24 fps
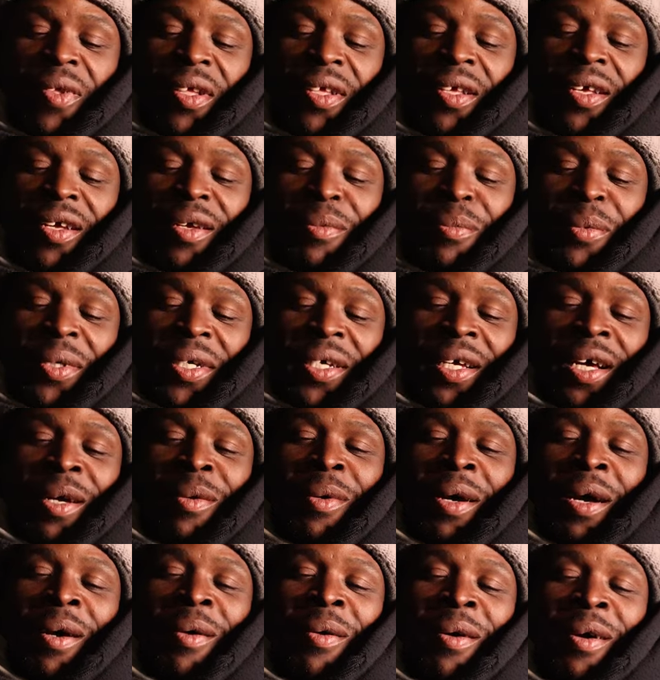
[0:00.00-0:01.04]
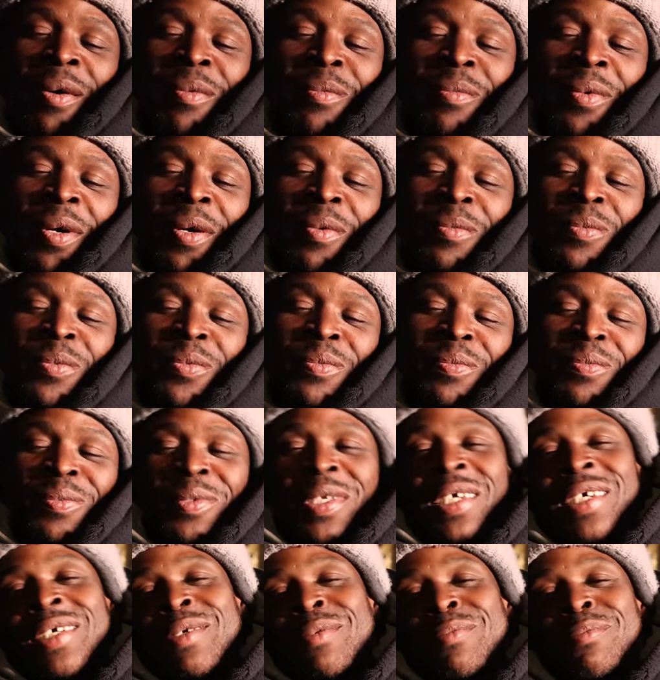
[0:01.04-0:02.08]
Yeah, man. I'm, I'm, I'm
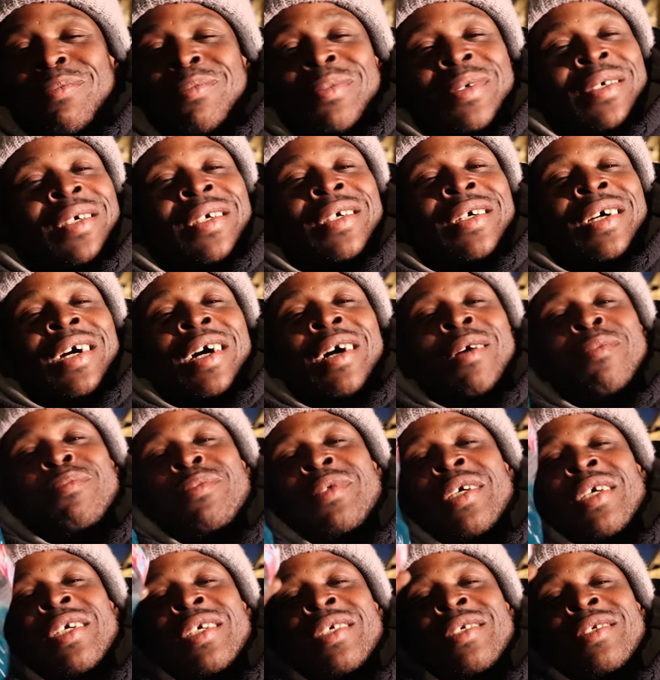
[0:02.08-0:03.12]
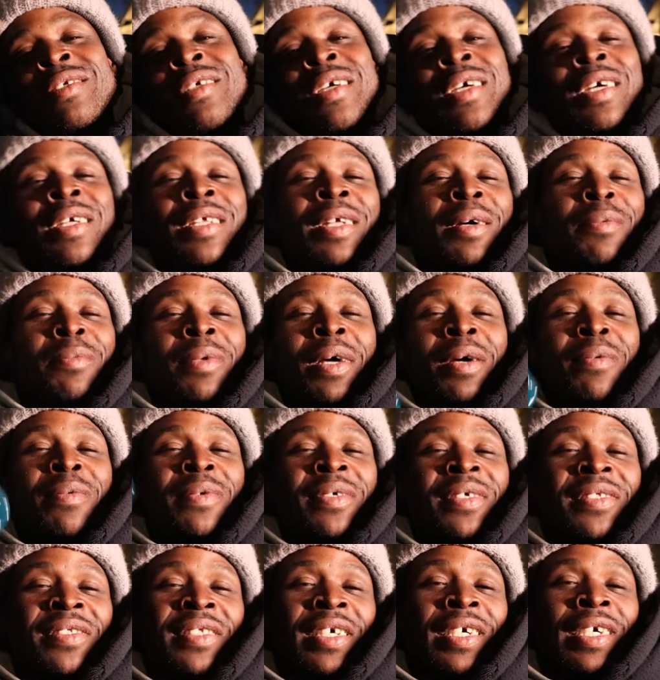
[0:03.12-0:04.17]
thinking, I'm thinking, and I'm not
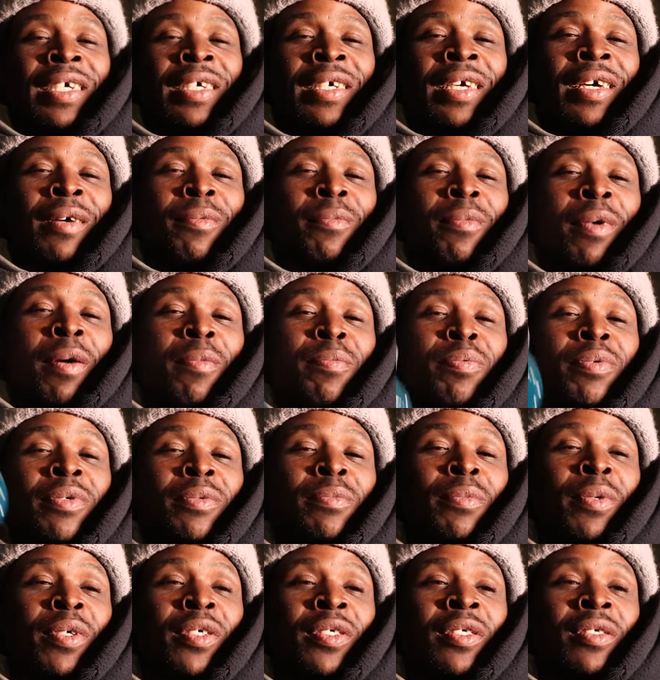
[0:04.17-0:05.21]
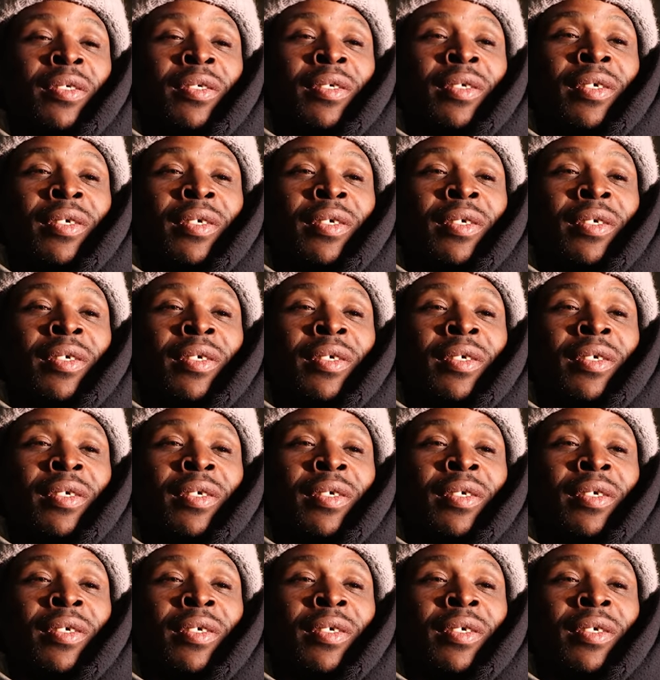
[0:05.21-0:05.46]
really thinking. I'm, I'm pretty much